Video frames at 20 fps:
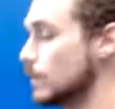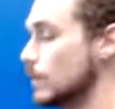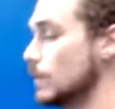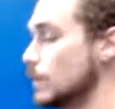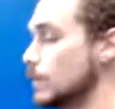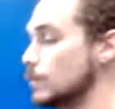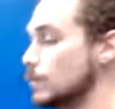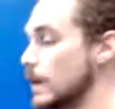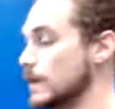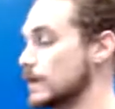
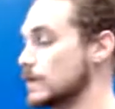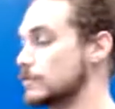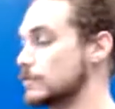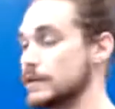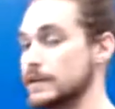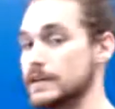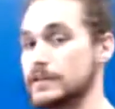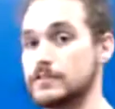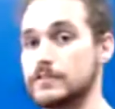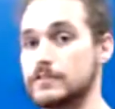where I could
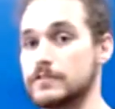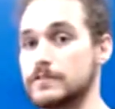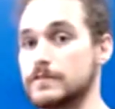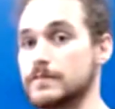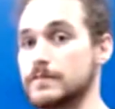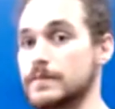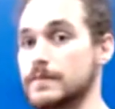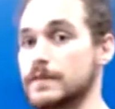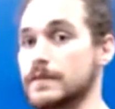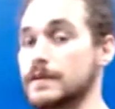reach.
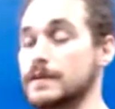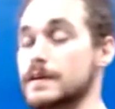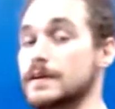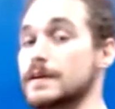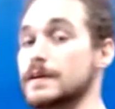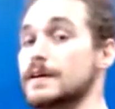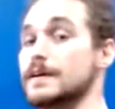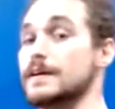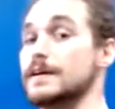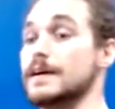
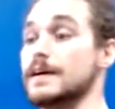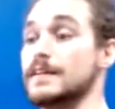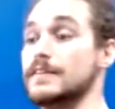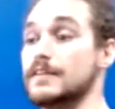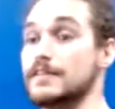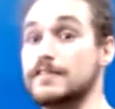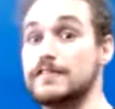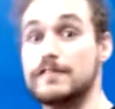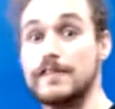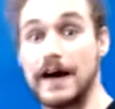And the
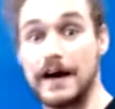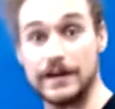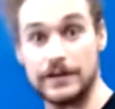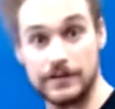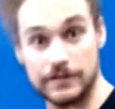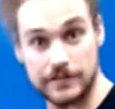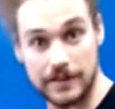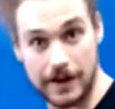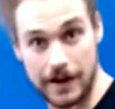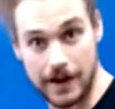final
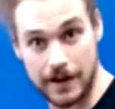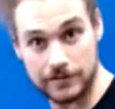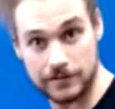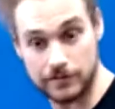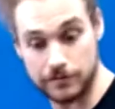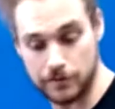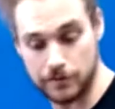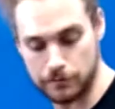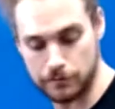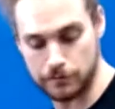task
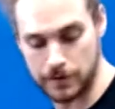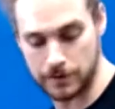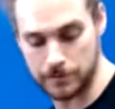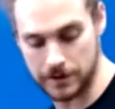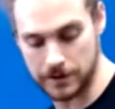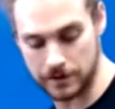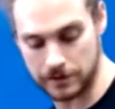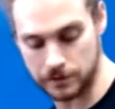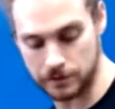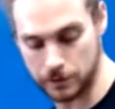for 3
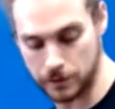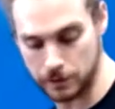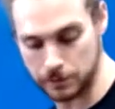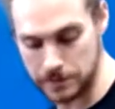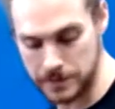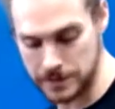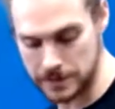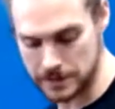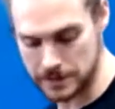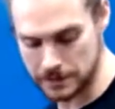minutes will
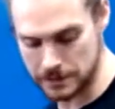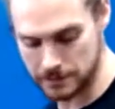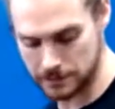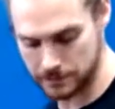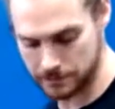be